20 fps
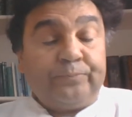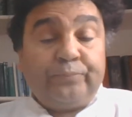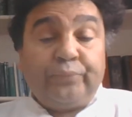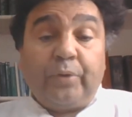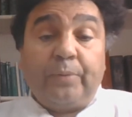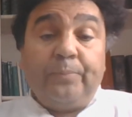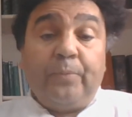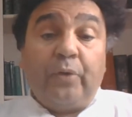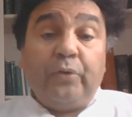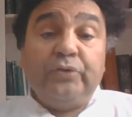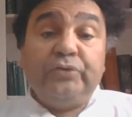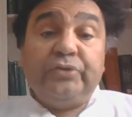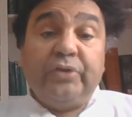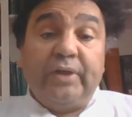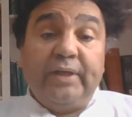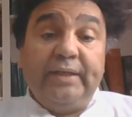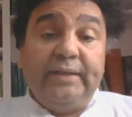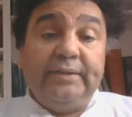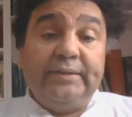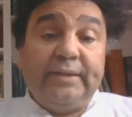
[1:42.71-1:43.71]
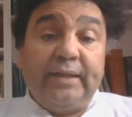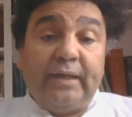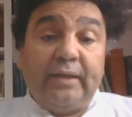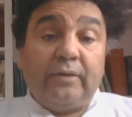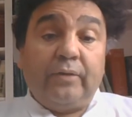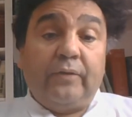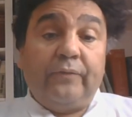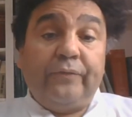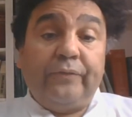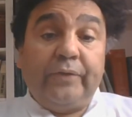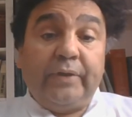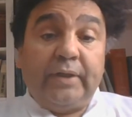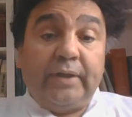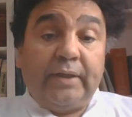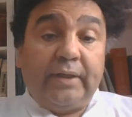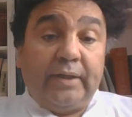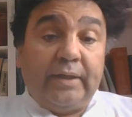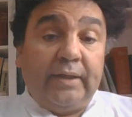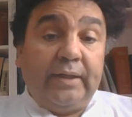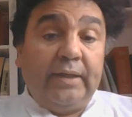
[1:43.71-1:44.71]
promotes the intake of
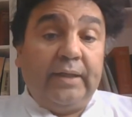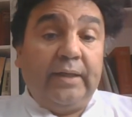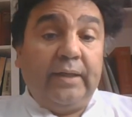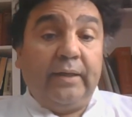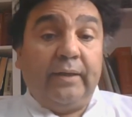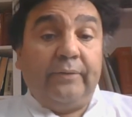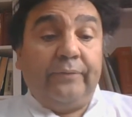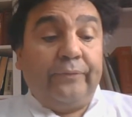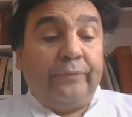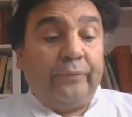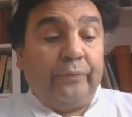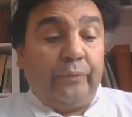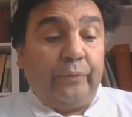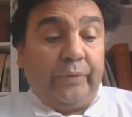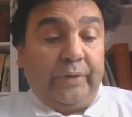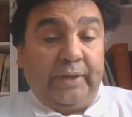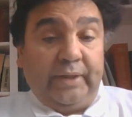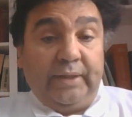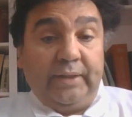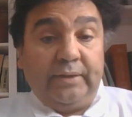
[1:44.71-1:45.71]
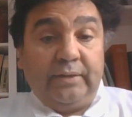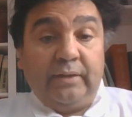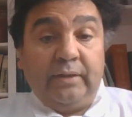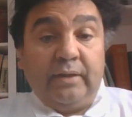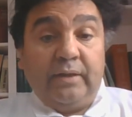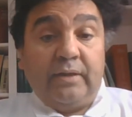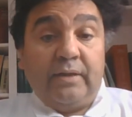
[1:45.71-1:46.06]
clear fluid